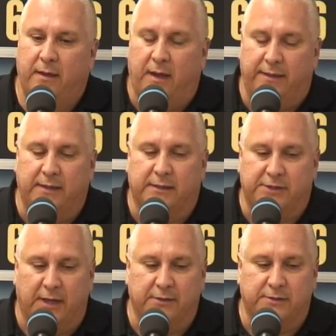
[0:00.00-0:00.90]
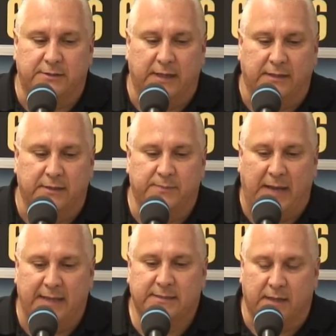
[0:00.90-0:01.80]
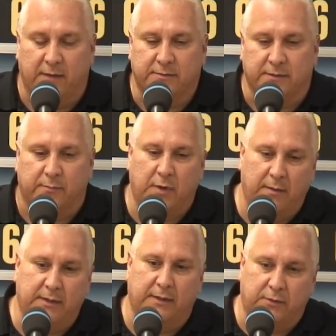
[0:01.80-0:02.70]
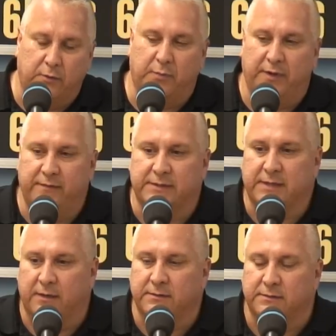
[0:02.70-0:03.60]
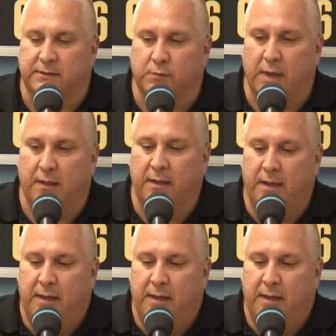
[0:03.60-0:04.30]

I think the challenges that this past council and probably the two previous councils as well